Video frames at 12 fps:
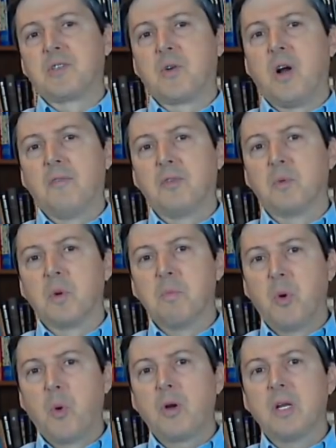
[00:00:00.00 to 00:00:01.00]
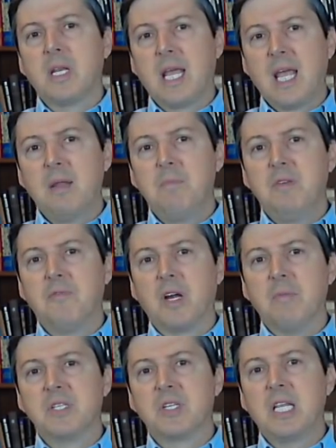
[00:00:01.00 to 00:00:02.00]
are often reported can be very
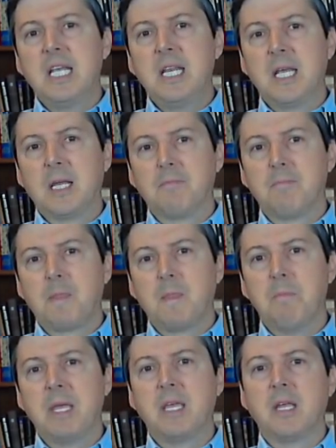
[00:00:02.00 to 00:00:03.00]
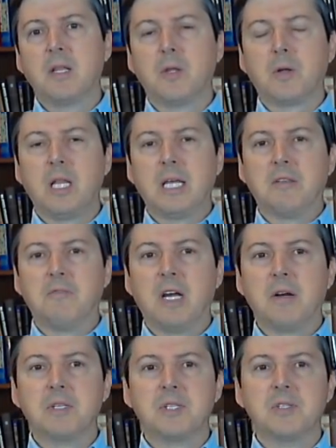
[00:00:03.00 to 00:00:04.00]
misleading, making it look like the
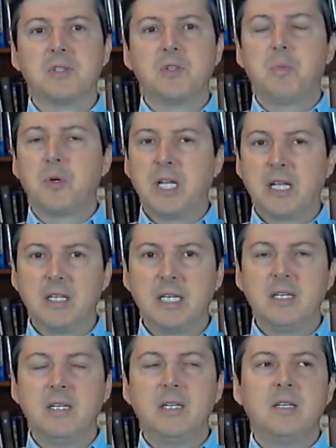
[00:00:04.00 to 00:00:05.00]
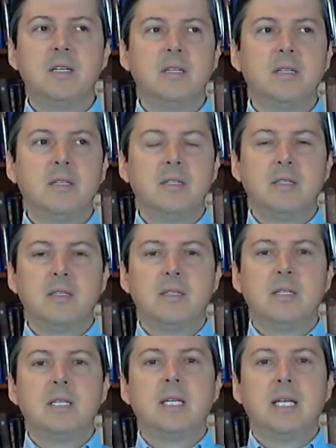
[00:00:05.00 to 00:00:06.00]
virus is super deadly.
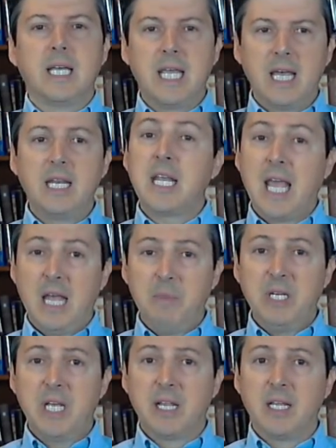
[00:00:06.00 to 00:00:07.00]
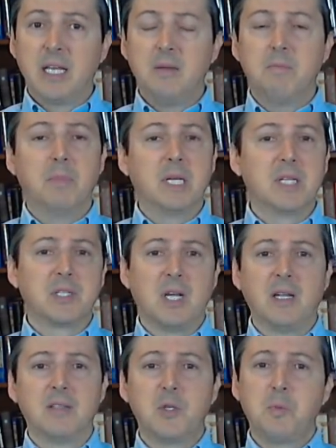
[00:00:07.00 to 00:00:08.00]
Again, it can be deadly, but it's
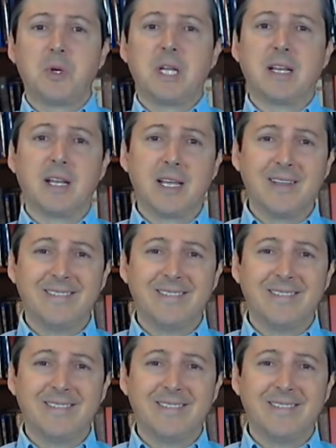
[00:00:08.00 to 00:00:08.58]
not super deadly.